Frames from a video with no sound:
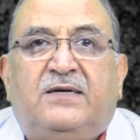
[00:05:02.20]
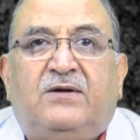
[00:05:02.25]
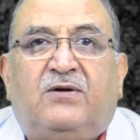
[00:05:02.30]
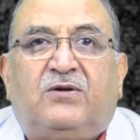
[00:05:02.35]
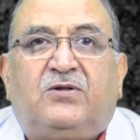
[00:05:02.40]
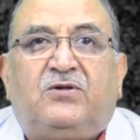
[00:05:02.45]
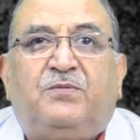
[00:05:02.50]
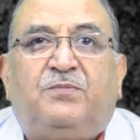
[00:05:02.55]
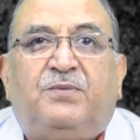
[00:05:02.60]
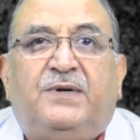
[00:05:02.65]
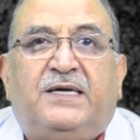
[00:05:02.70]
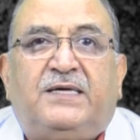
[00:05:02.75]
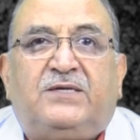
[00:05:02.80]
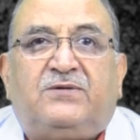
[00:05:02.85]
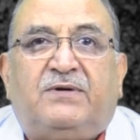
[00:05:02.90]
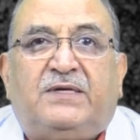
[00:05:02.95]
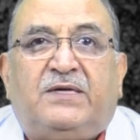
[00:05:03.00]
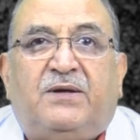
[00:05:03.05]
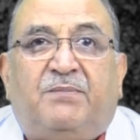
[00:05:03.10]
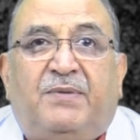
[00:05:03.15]
in
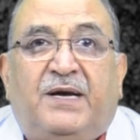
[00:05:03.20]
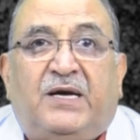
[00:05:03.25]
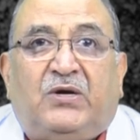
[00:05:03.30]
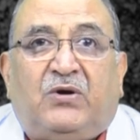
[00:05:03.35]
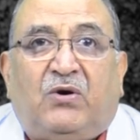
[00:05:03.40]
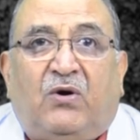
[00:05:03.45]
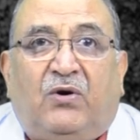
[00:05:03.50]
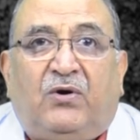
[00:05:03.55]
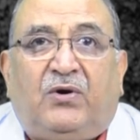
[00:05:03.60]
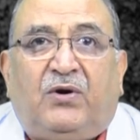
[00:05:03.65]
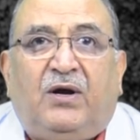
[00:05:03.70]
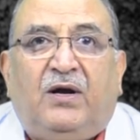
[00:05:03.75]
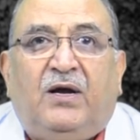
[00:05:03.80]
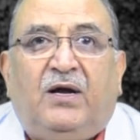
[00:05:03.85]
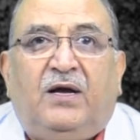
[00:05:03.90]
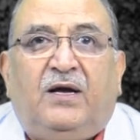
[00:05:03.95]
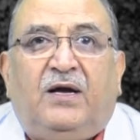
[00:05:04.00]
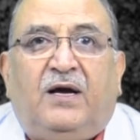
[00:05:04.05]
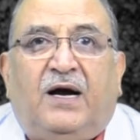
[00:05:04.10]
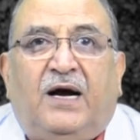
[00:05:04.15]
orthopedics was a big shot.
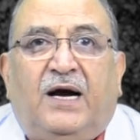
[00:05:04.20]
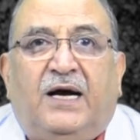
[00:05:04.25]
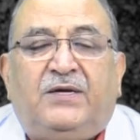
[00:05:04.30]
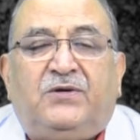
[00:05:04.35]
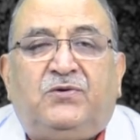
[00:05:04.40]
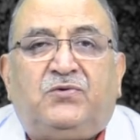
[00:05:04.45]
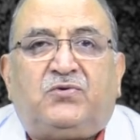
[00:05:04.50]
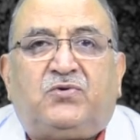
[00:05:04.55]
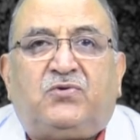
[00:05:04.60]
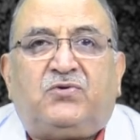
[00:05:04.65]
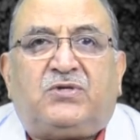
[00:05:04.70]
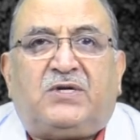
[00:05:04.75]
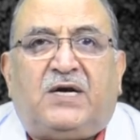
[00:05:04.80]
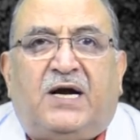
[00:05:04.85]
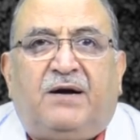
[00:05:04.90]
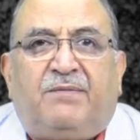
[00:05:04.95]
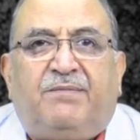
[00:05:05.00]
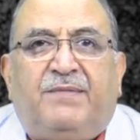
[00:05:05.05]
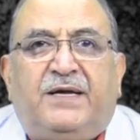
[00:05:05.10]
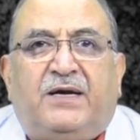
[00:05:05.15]
I used to
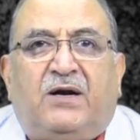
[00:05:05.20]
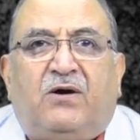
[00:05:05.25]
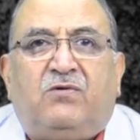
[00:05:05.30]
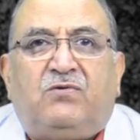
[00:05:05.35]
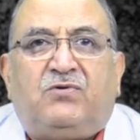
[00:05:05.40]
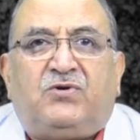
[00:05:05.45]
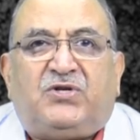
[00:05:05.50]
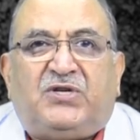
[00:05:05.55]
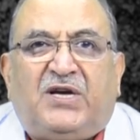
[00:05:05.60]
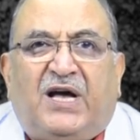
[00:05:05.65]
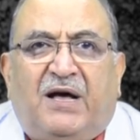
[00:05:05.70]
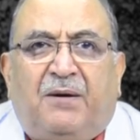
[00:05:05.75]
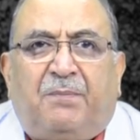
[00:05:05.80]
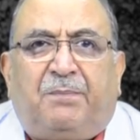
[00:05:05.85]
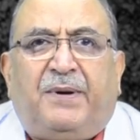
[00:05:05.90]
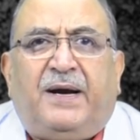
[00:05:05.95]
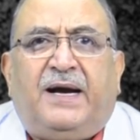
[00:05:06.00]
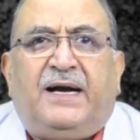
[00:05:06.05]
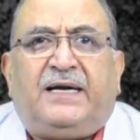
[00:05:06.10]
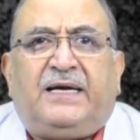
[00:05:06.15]
start my round
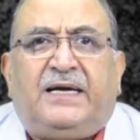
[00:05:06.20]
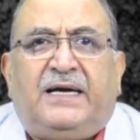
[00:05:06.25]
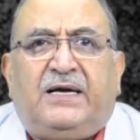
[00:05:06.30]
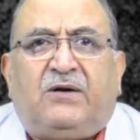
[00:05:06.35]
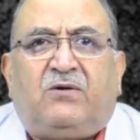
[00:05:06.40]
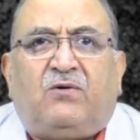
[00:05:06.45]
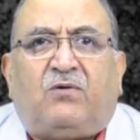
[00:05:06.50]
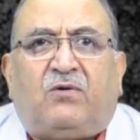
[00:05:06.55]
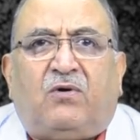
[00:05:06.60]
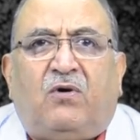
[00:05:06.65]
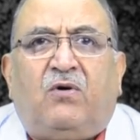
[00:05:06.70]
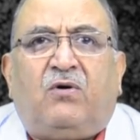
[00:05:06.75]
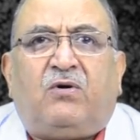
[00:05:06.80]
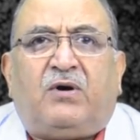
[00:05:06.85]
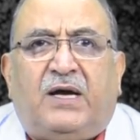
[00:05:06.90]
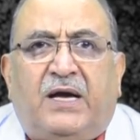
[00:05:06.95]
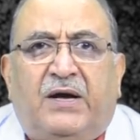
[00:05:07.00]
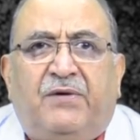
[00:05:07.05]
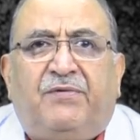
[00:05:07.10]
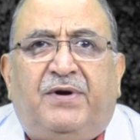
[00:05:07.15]
sharp at 8
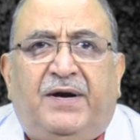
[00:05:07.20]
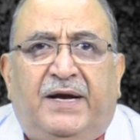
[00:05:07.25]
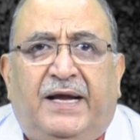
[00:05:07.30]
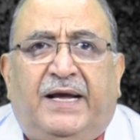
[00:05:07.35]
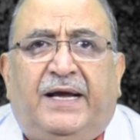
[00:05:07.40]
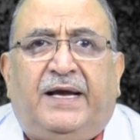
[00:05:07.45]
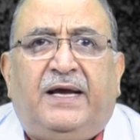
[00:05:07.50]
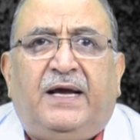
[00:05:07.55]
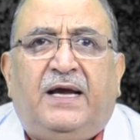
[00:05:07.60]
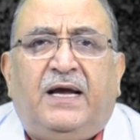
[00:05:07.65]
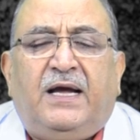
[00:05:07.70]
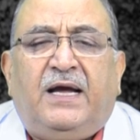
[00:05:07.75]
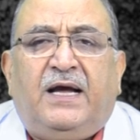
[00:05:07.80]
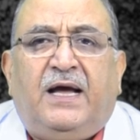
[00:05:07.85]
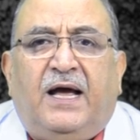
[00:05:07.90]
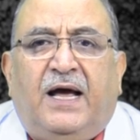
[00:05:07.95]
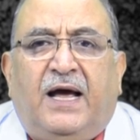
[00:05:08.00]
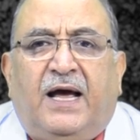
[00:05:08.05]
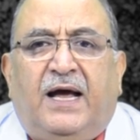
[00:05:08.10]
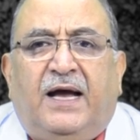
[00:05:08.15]
o'clock every day
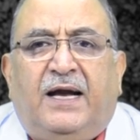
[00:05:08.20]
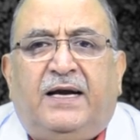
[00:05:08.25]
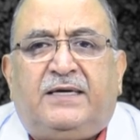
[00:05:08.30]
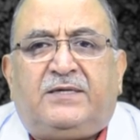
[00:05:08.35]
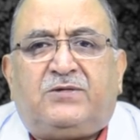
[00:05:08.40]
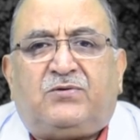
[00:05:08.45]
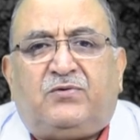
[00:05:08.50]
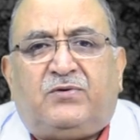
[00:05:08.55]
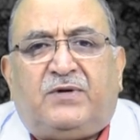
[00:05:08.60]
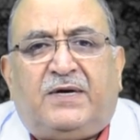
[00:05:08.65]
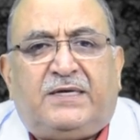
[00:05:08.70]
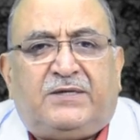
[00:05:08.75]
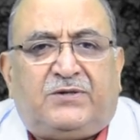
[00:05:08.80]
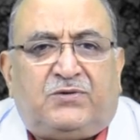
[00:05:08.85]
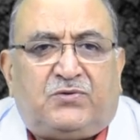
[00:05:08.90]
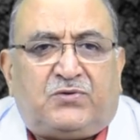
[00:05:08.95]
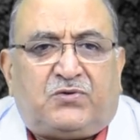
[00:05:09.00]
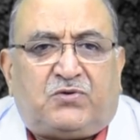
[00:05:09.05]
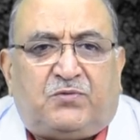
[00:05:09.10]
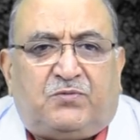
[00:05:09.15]
and students
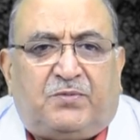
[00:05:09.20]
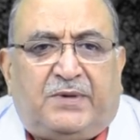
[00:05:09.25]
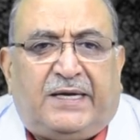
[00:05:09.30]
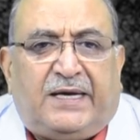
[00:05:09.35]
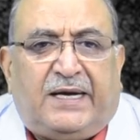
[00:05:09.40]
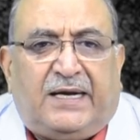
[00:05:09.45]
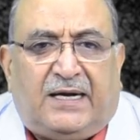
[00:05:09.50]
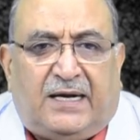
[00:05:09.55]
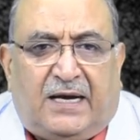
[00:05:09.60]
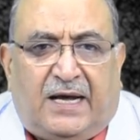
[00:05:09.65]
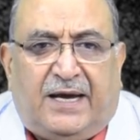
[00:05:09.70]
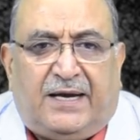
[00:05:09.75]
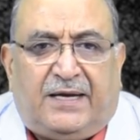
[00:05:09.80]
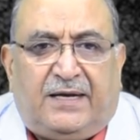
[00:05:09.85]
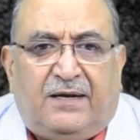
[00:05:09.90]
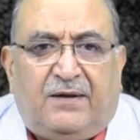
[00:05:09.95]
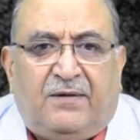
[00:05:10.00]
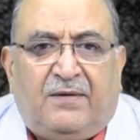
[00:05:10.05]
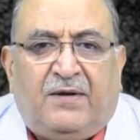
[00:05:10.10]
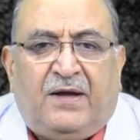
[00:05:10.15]
used to be in
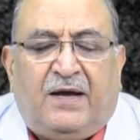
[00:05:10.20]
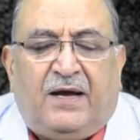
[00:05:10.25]
line